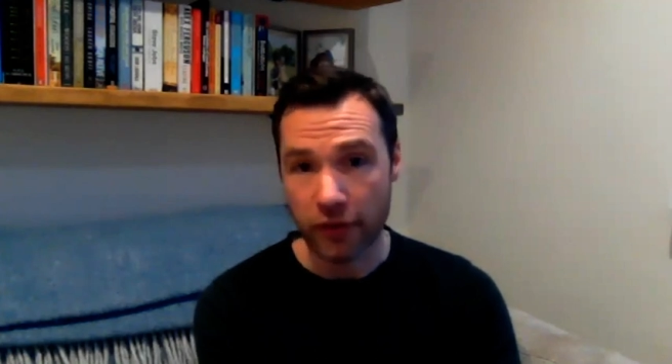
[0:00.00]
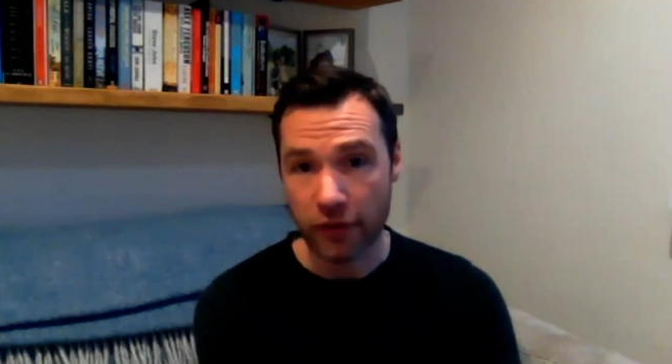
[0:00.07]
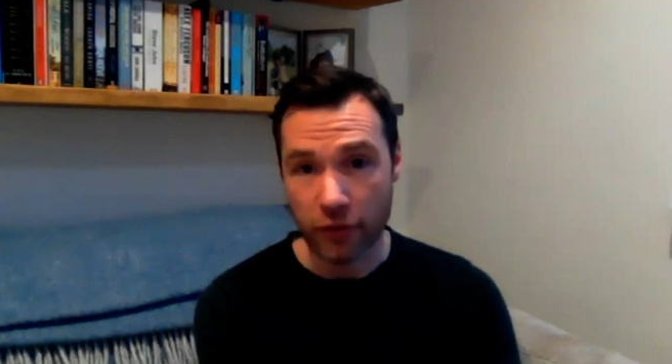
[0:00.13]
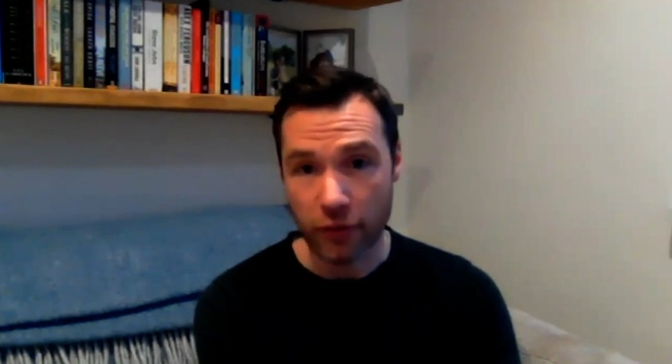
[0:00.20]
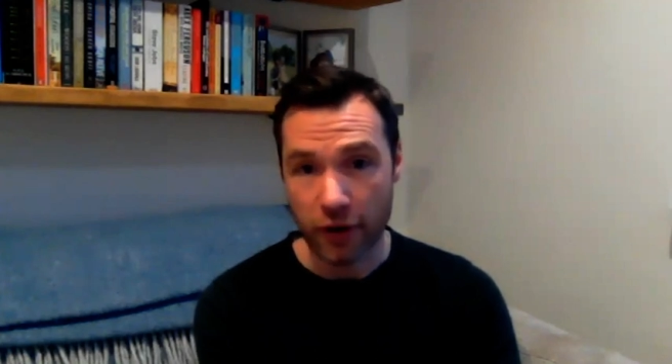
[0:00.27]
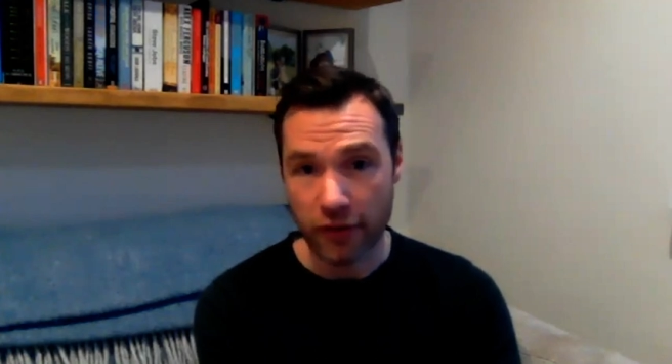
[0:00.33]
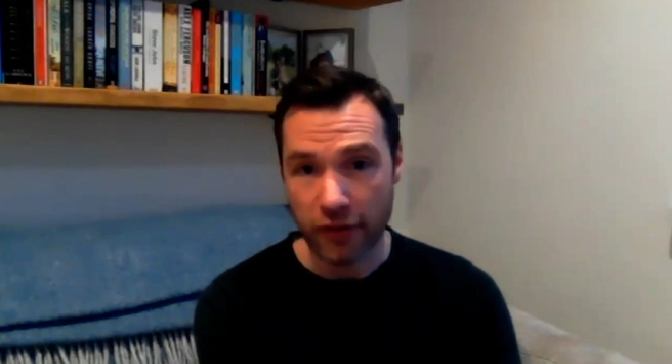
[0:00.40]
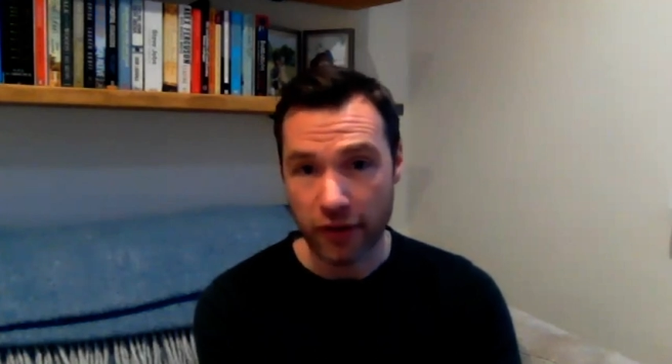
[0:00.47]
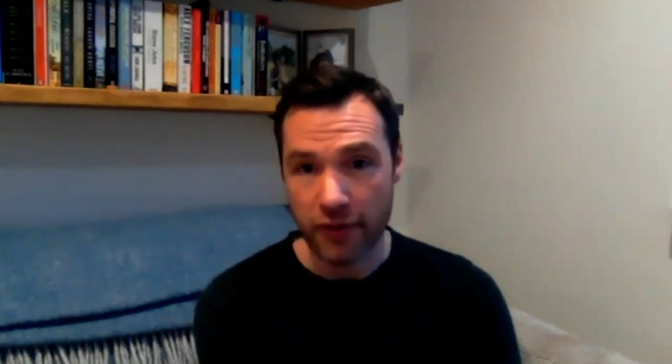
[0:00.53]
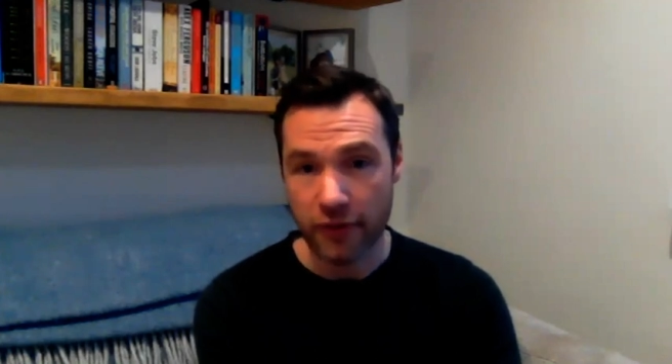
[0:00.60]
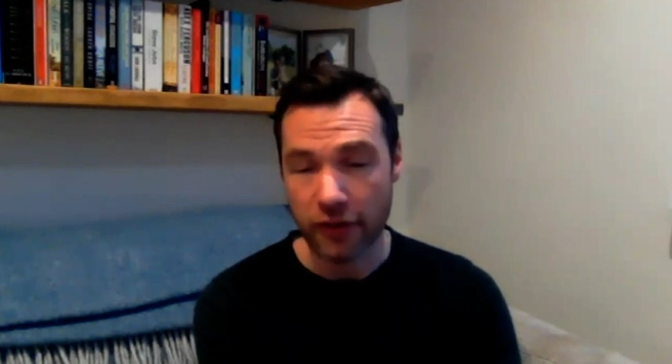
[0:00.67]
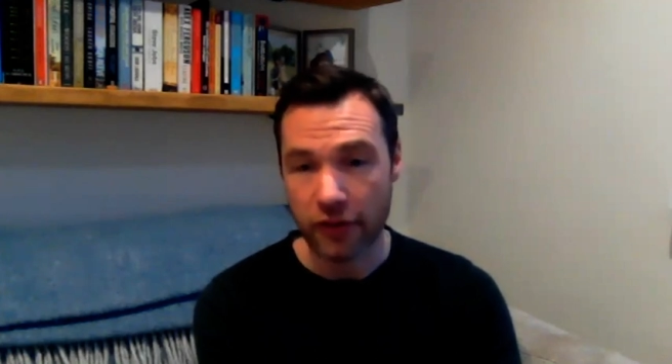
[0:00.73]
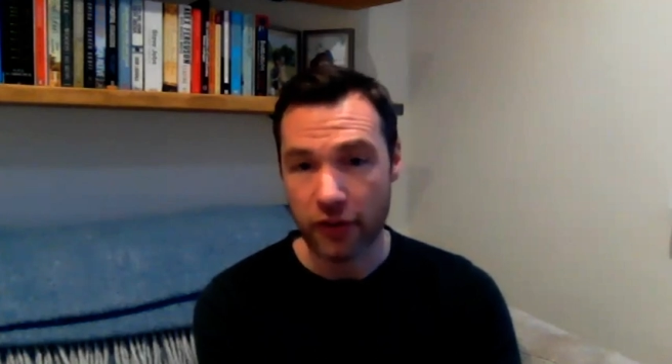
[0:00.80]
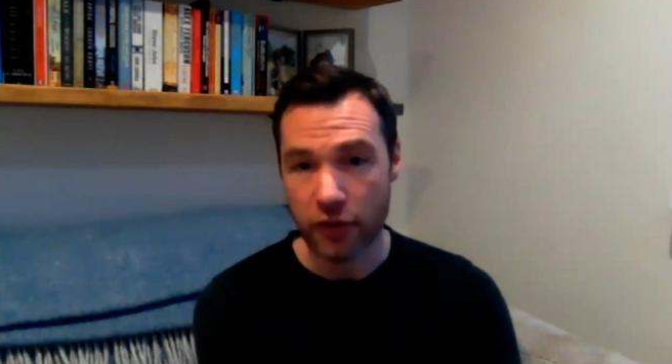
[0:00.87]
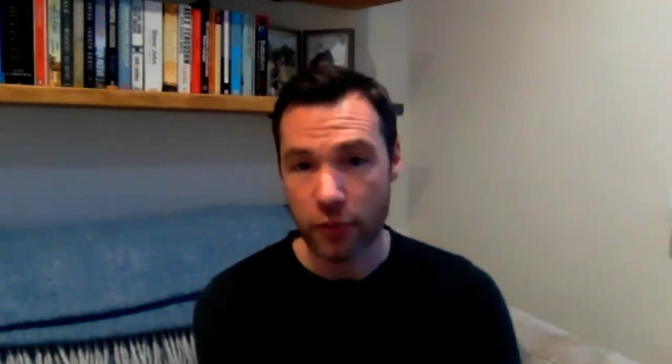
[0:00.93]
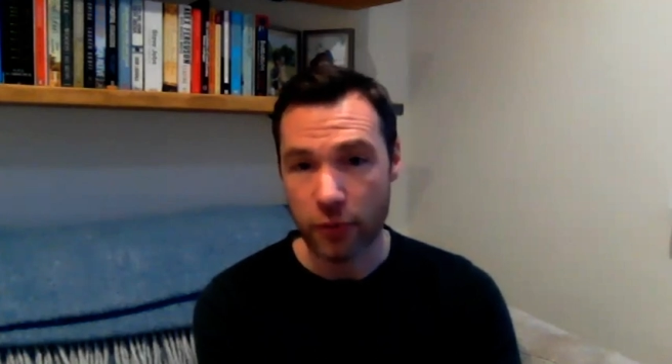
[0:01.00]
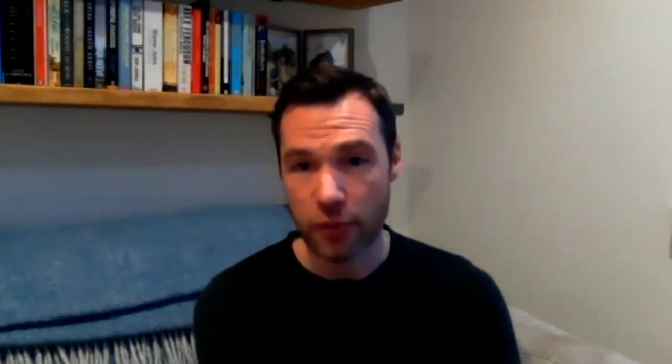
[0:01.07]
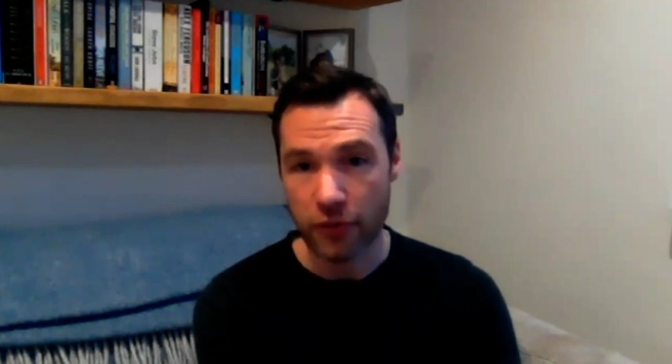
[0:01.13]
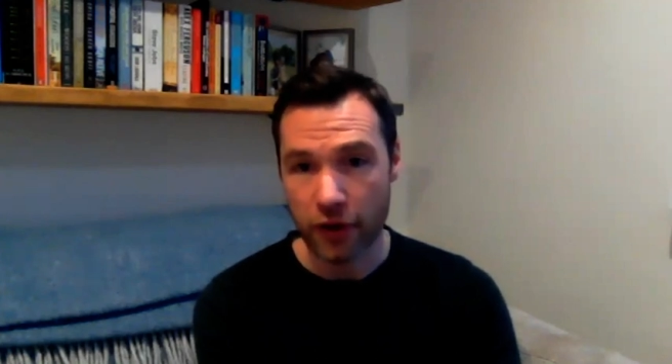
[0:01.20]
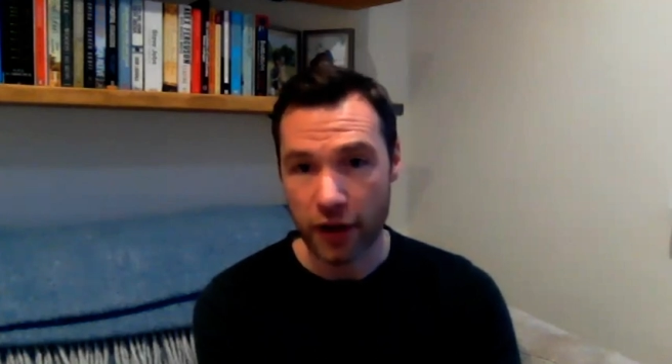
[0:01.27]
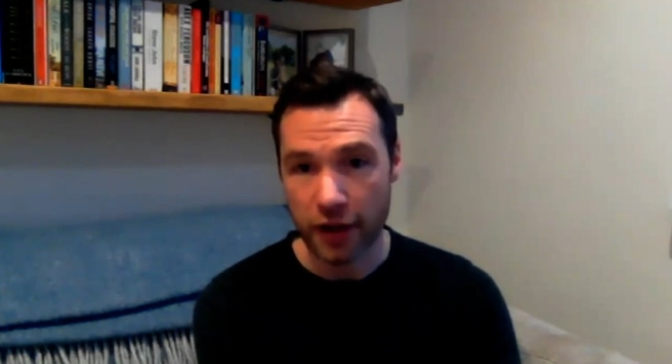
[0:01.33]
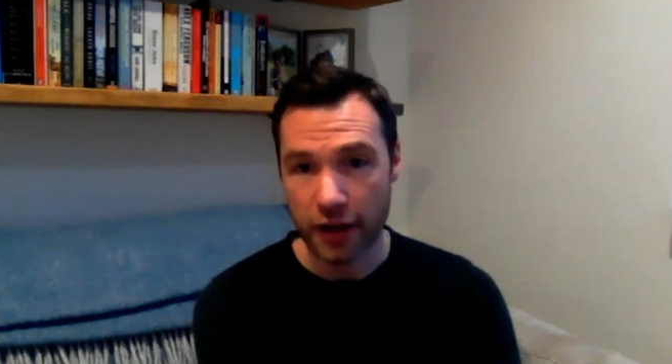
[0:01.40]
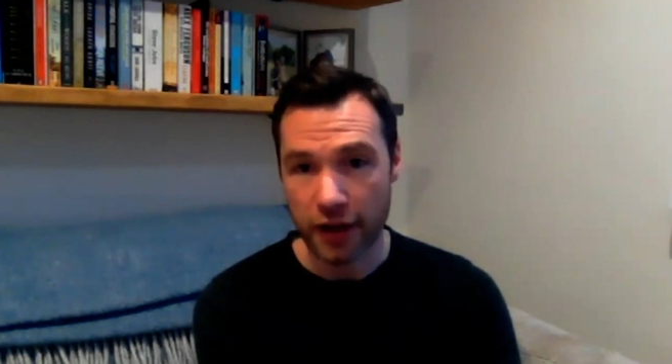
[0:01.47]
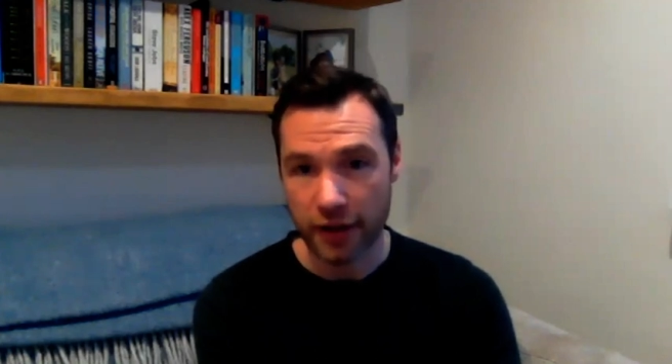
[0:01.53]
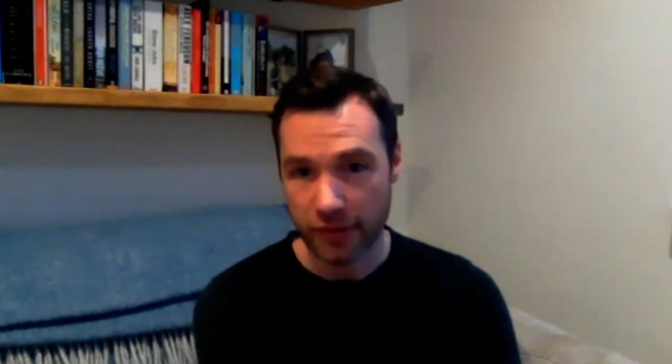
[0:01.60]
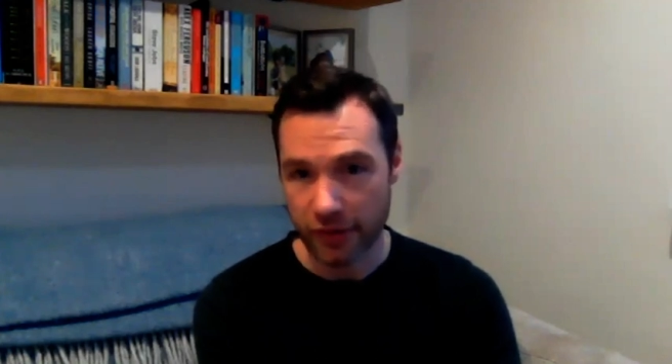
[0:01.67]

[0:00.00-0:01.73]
of the great service that you're providing?